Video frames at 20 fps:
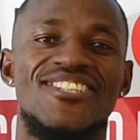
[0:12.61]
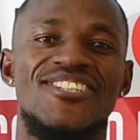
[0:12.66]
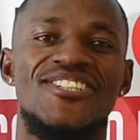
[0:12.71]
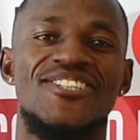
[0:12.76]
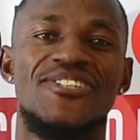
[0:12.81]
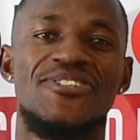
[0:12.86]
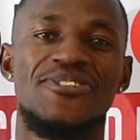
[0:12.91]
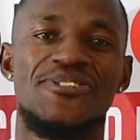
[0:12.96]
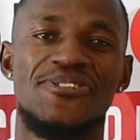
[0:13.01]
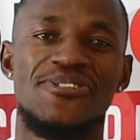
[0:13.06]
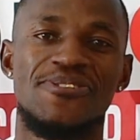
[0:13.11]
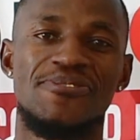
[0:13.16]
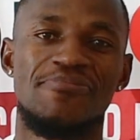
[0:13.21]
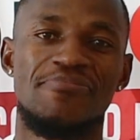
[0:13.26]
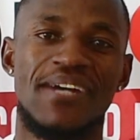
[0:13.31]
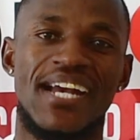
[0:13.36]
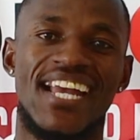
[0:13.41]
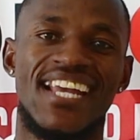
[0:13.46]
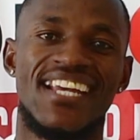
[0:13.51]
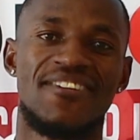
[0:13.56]

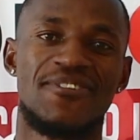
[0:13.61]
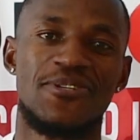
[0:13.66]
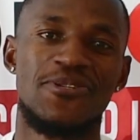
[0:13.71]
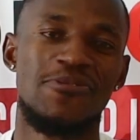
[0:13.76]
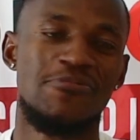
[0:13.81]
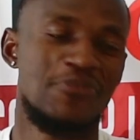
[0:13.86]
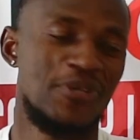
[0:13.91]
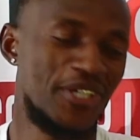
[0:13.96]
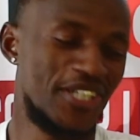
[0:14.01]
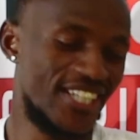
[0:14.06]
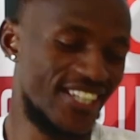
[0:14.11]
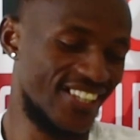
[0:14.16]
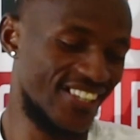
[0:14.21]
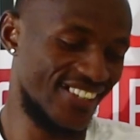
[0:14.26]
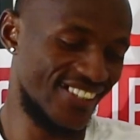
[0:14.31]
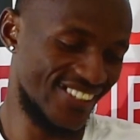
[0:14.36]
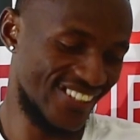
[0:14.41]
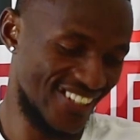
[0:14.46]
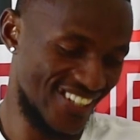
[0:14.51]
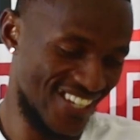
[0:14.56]
my role
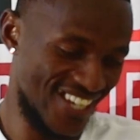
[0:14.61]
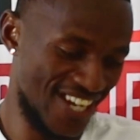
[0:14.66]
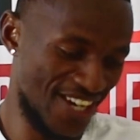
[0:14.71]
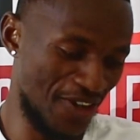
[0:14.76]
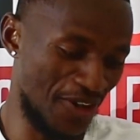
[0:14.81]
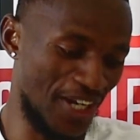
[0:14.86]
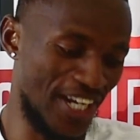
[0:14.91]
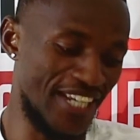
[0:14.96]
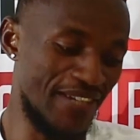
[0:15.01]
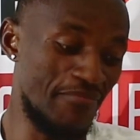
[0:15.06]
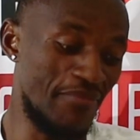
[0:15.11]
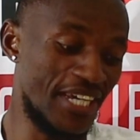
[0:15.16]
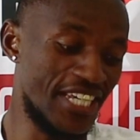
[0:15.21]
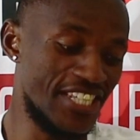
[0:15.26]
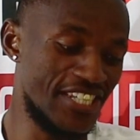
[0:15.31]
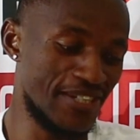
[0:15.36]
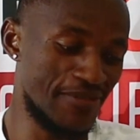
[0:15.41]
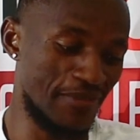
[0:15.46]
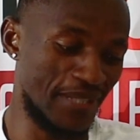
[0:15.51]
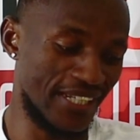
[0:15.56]
model, Colin
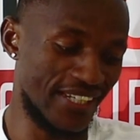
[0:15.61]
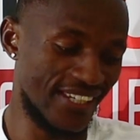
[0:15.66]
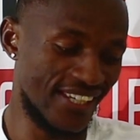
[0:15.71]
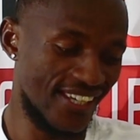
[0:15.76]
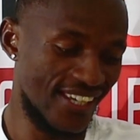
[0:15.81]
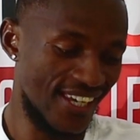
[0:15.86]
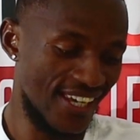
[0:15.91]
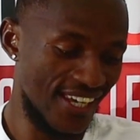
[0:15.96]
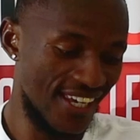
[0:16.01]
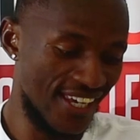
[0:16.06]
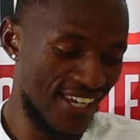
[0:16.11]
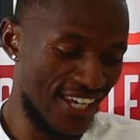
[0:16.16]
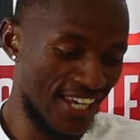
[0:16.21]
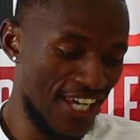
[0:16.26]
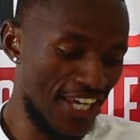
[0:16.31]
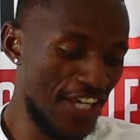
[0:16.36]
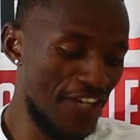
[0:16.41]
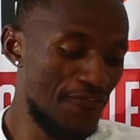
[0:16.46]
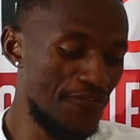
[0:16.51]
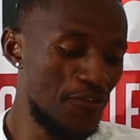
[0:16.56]
Benjamin.
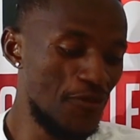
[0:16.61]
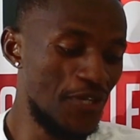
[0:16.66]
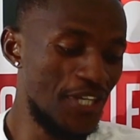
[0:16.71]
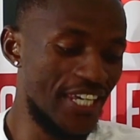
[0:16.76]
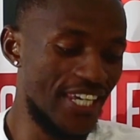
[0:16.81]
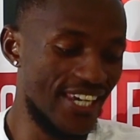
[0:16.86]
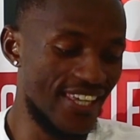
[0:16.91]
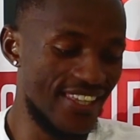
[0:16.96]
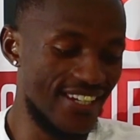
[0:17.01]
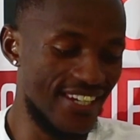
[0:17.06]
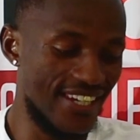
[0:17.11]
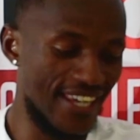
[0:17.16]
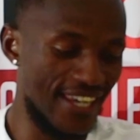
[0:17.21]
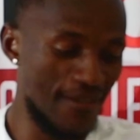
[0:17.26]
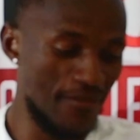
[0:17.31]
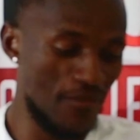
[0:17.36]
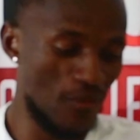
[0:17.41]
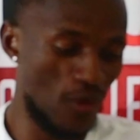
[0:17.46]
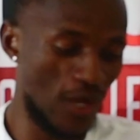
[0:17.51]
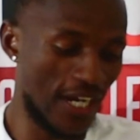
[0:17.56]
If you hear the
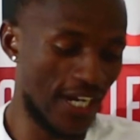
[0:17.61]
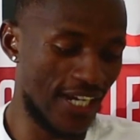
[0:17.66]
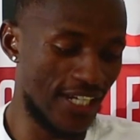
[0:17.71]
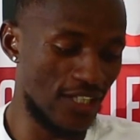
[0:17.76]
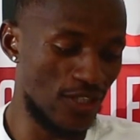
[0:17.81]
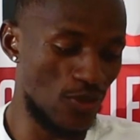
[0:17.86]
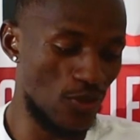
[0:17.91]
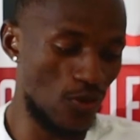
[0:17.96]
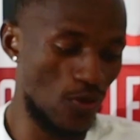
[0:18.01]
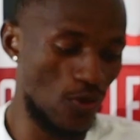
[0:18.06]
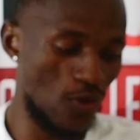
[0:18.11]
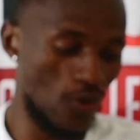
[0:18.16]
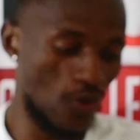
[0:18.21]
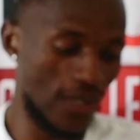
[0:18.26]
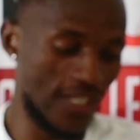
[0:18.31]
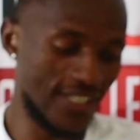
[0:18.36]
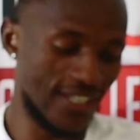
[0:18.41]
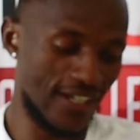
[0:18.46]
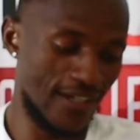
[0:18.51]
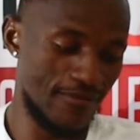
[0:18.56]
name Wakaduku,
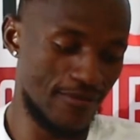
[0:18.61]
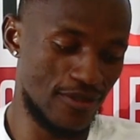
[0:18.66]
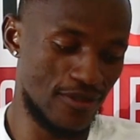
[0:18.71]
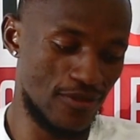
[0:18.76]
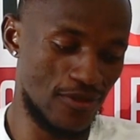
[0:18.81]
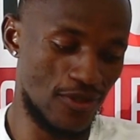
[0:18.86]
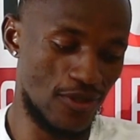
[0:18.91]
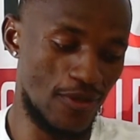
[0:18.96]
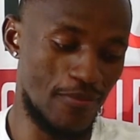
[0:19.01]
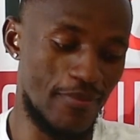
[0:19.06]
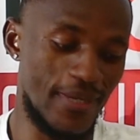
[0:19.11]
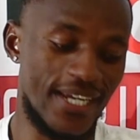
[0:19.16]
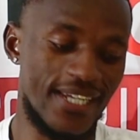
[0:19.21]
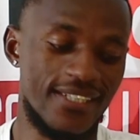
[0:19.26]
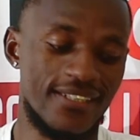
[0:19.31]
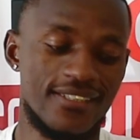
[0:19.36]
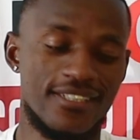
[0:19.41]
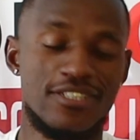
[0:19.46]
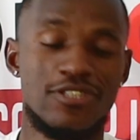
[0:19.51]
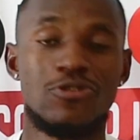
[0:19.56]
what comes to your
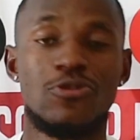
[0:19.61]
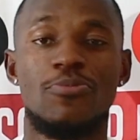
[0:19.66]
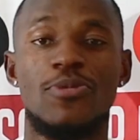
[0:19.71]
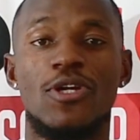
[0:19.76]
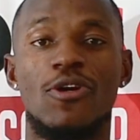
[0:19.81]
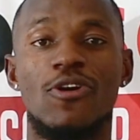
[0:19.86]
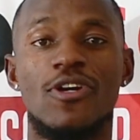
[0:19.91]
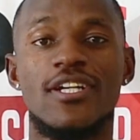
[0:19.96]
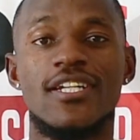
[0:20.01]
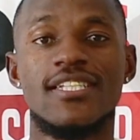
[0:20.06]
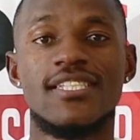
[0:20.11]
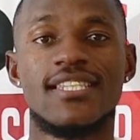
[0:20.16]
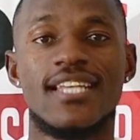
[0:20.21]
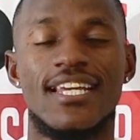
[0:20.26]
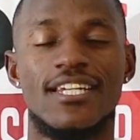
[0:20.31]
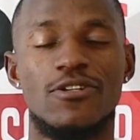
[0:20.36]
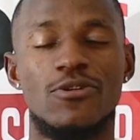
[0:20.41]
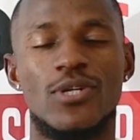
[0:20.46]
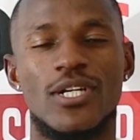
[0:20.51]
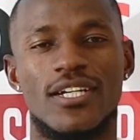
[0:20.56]
mind? To be honest,
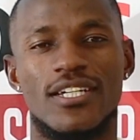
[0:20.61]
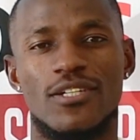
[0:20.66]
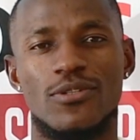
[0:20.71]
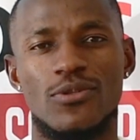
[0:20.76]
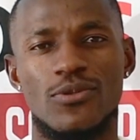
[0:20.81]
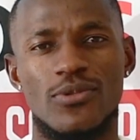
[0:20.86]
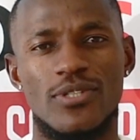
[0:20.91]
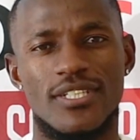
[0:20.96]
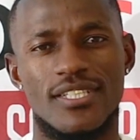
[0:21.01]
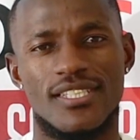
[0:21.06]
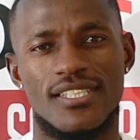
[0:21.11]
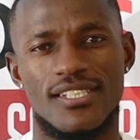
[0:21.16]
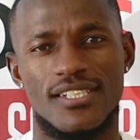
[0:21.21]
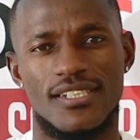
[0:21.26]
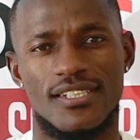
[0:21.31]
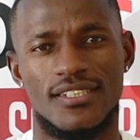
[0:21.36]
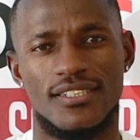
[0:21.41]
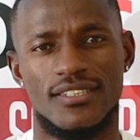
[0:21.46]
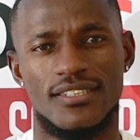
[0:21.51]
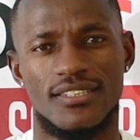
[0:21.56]
I know Wakaduku is
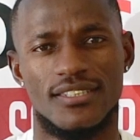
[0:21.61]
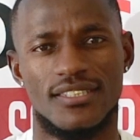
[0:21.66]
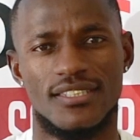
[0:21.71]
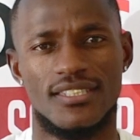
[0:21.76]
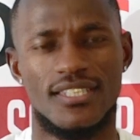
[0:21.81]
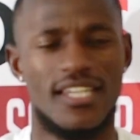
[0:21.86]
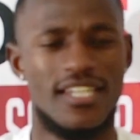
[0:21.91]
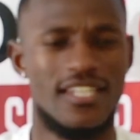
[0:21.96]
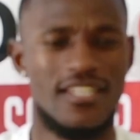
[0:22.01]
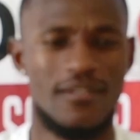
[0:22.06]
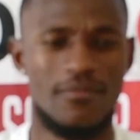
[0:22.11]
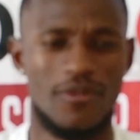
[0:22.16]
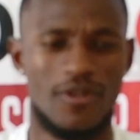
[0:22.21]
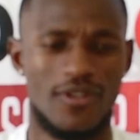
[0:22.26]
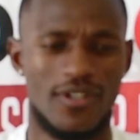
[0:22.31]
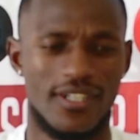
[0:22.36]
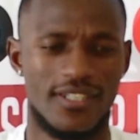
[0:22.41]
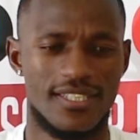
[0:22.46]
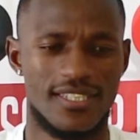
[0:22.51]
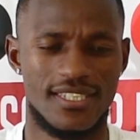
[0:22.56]
a stadium
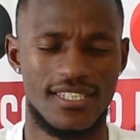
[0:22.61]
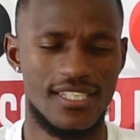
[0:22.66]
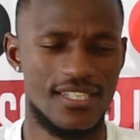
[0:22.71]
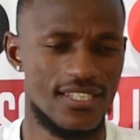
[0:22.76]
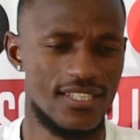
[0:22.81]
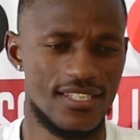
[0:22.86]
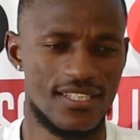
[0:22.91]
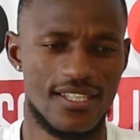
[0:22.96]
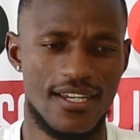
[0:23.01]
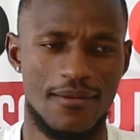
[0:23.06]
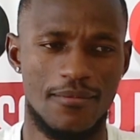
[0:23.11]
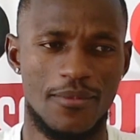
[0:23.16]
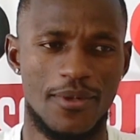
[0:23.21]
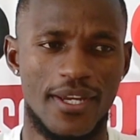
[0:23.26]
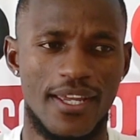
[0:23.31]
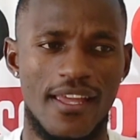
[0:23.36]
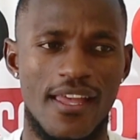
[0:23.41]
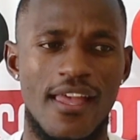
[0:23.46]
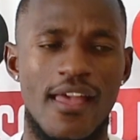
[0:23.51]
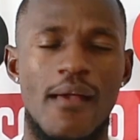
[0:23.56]
or a city
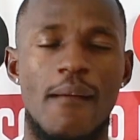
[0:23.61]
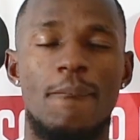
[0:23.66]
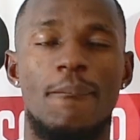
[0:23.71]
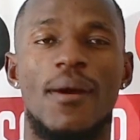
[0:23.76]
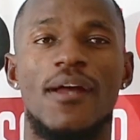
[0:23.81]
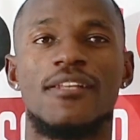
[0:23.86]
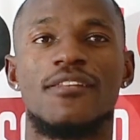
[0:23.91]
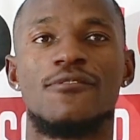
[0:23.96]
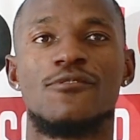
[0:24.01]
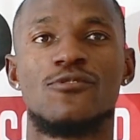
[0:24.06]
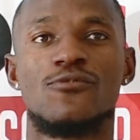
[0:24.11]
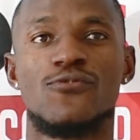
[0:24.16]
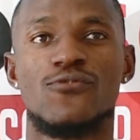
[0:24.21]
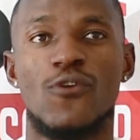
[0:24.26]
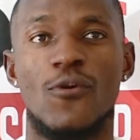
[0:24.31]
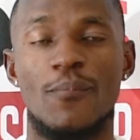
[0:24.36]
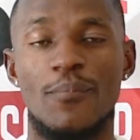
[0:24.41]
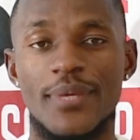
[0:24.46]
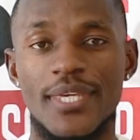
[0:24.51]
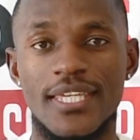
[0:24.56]
somewhere, but
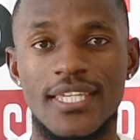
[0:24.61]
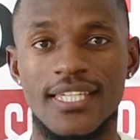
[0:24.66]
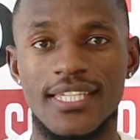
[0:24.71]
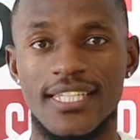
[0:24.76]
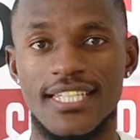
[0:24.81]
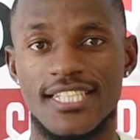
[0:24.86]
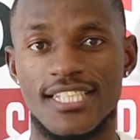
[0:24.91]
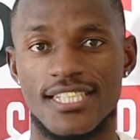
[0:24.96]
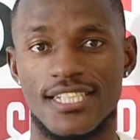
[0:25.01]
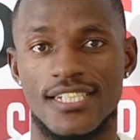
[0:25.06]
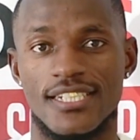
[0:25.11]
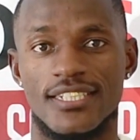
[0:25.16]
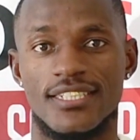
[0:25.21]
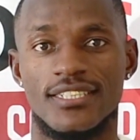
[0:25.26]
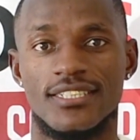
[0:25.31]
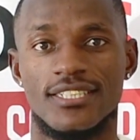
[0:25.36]
for me, is